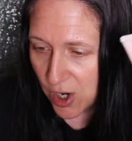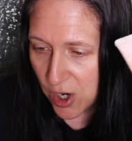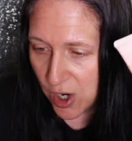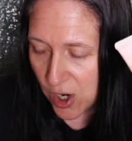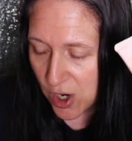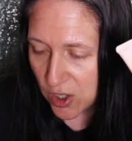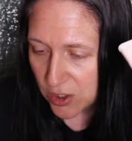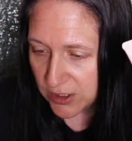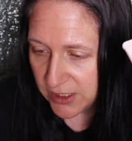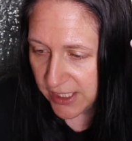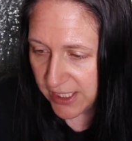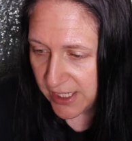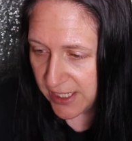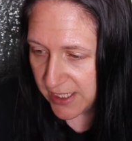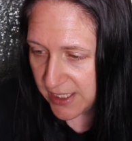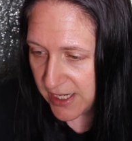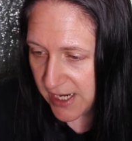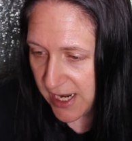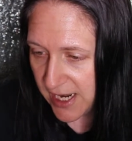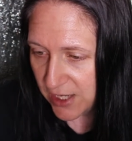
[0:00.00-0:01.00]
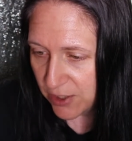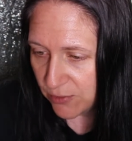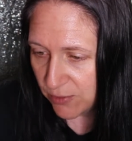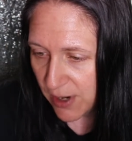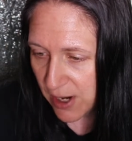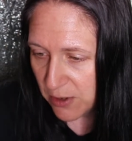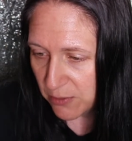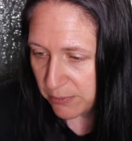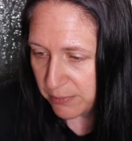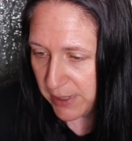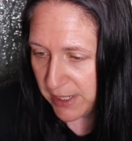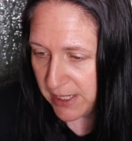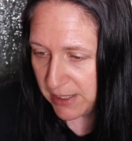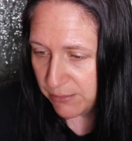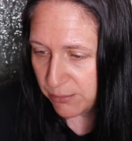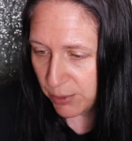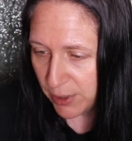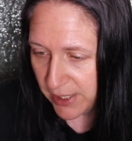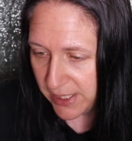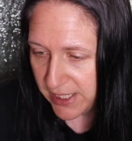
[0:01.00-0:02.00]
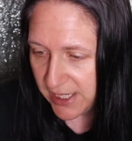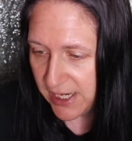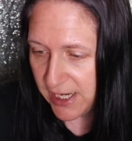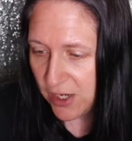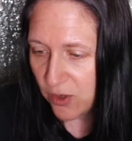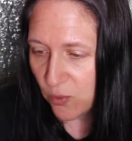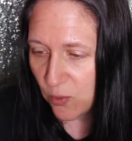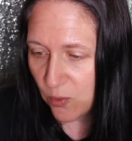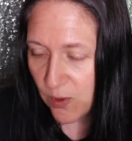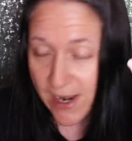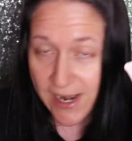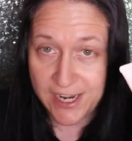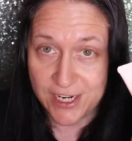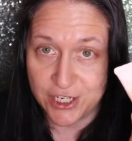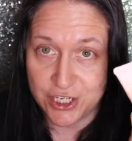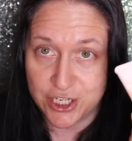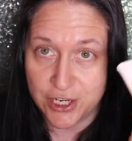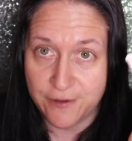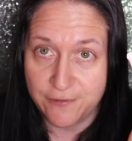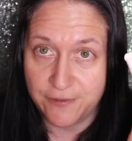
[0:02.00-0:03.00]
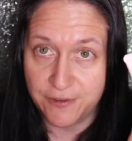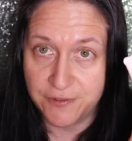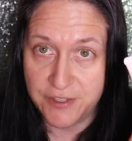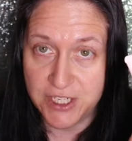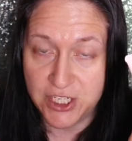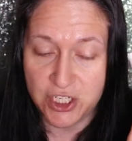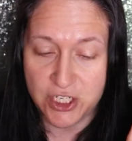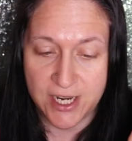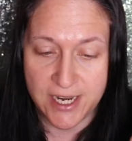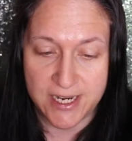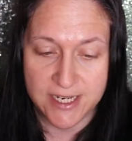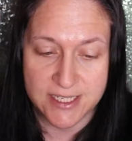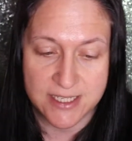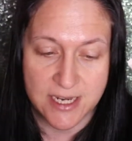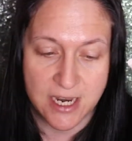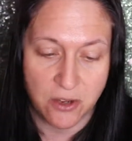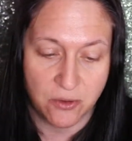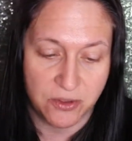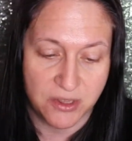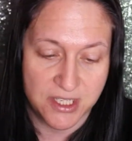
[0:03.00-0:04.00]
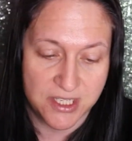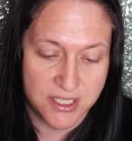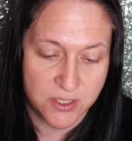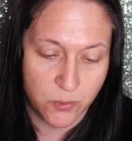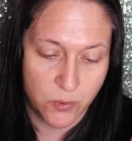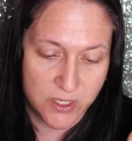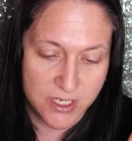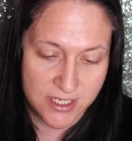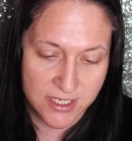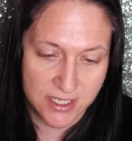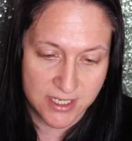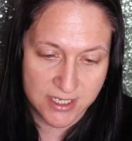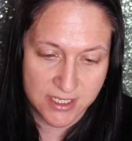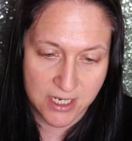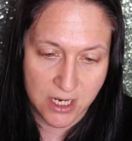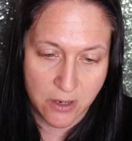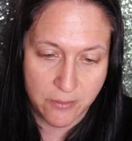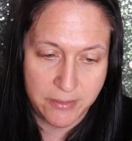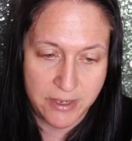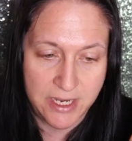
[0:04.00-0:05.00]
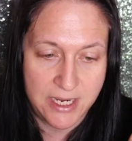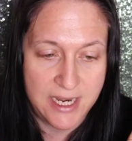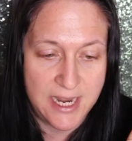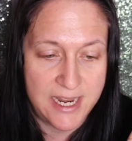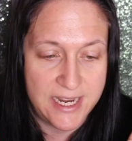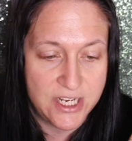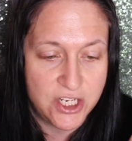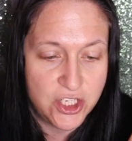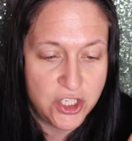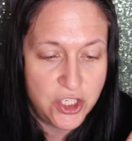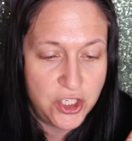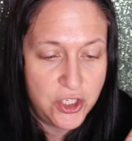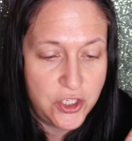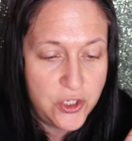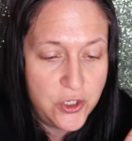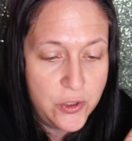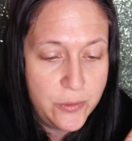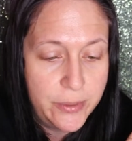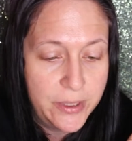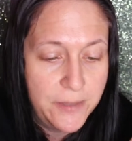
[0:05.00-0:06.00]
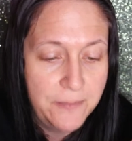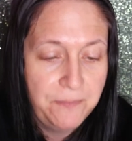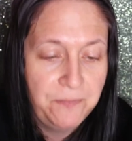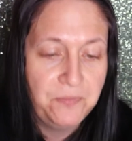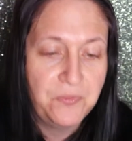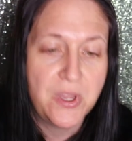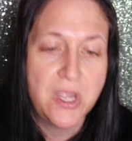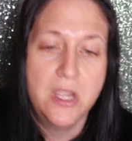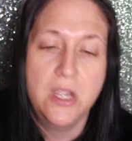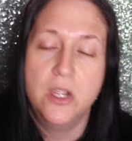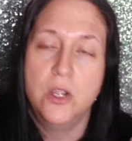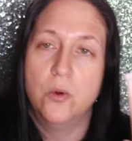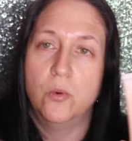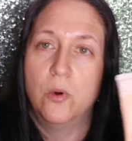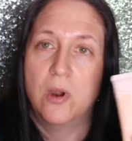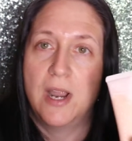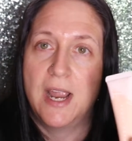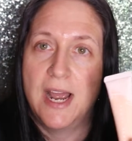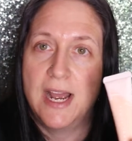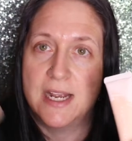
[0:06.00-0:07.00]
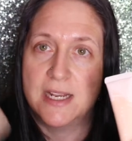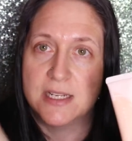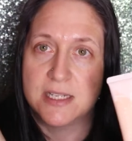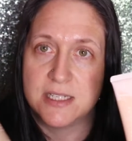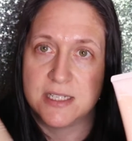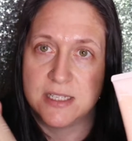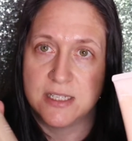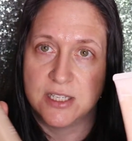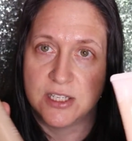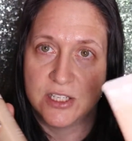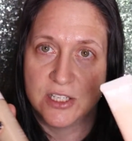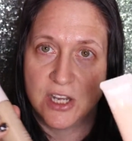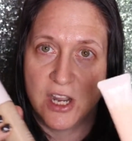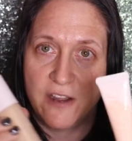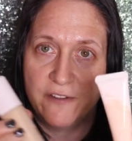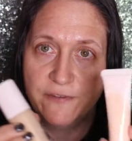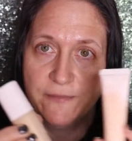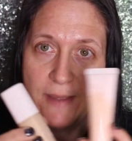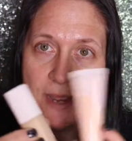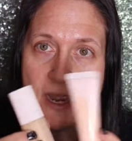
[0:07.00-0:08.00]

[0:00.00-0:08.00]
all in a groundbreaking range of 50 shades. Now this one does come in a tube, whereas the soft